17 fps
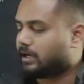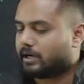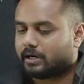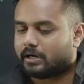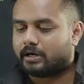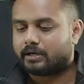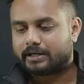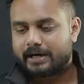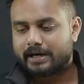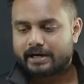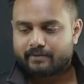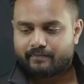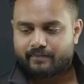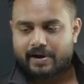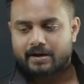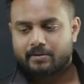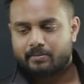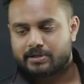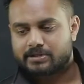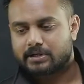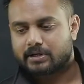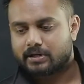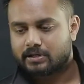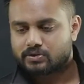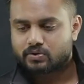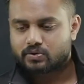create a file
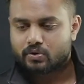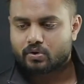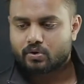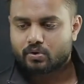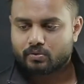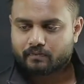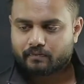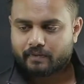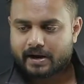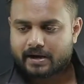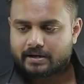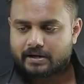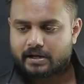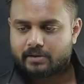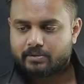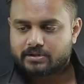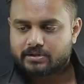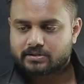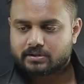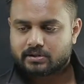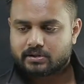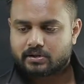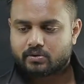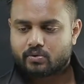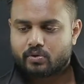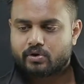basically. So file name is
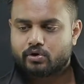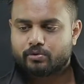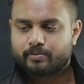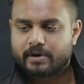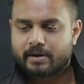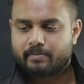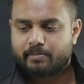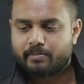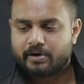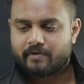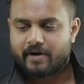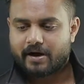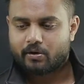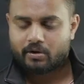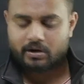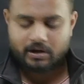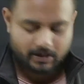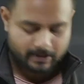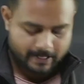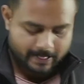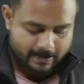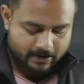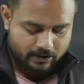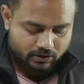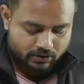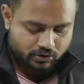going to be a py only.
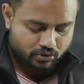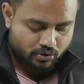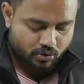So